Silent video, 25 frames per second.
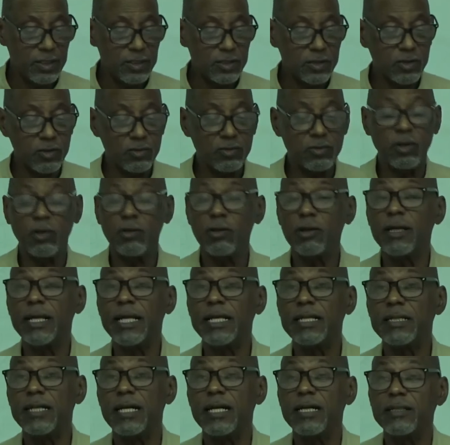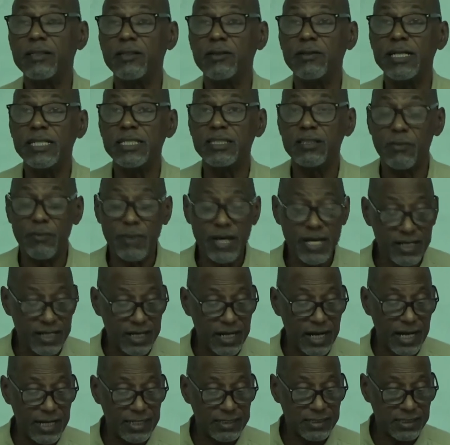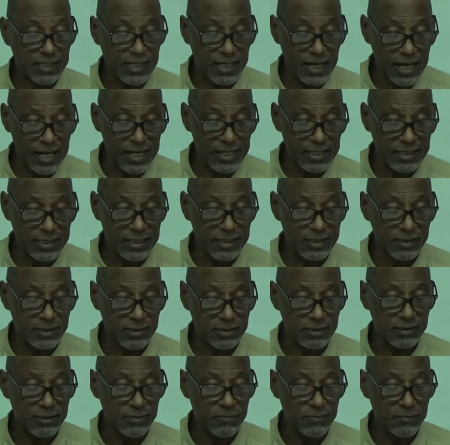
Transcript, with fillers: So don't underestimate God's kindness,